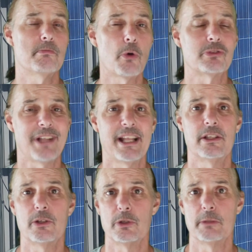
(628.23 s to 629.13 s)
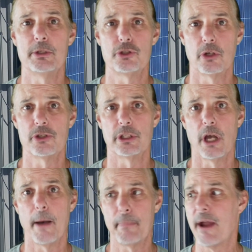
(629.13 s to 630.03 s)
most likely going to be charging
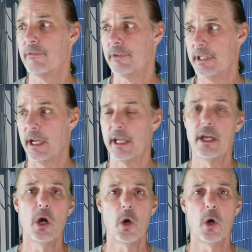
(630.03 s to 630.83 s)
up every day,